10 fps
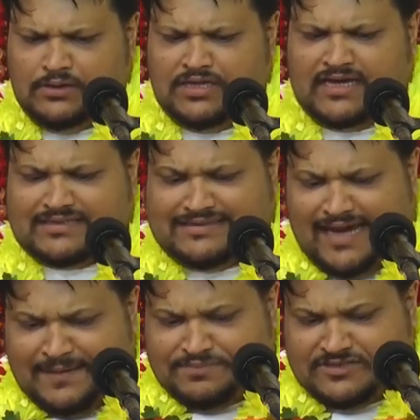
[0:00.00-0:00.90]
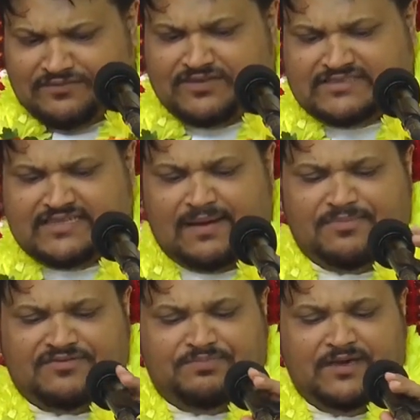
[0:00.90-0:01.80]
There are types of this
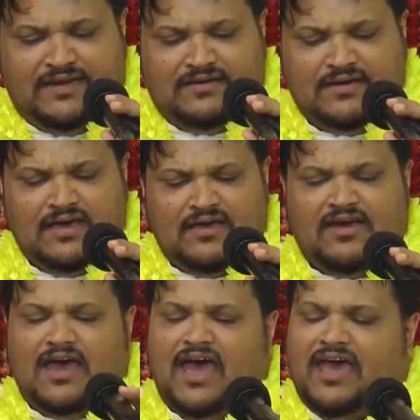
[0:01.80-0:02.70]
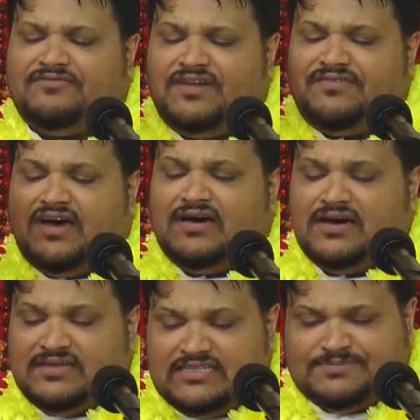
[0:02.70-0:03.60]
type of bead. I've never
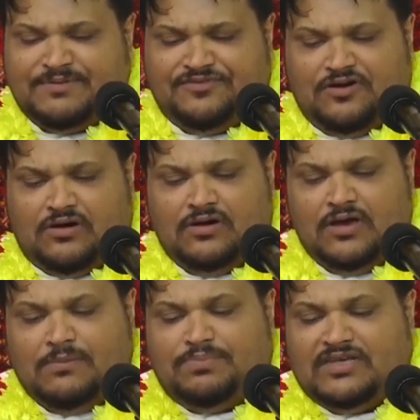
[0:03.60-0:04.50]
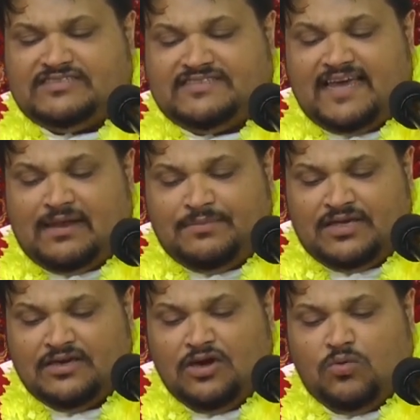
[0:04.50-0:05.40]
heard this before. Please tell
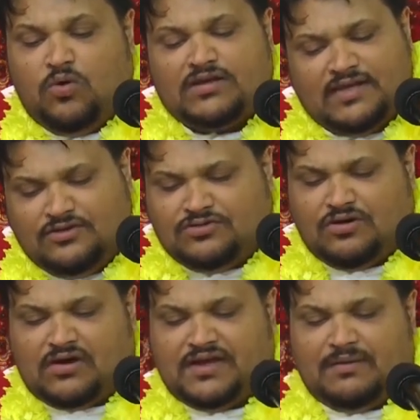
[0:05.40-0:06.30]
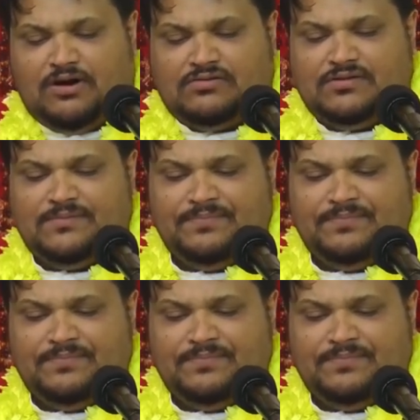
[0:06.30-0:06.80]
me, what are you talking about?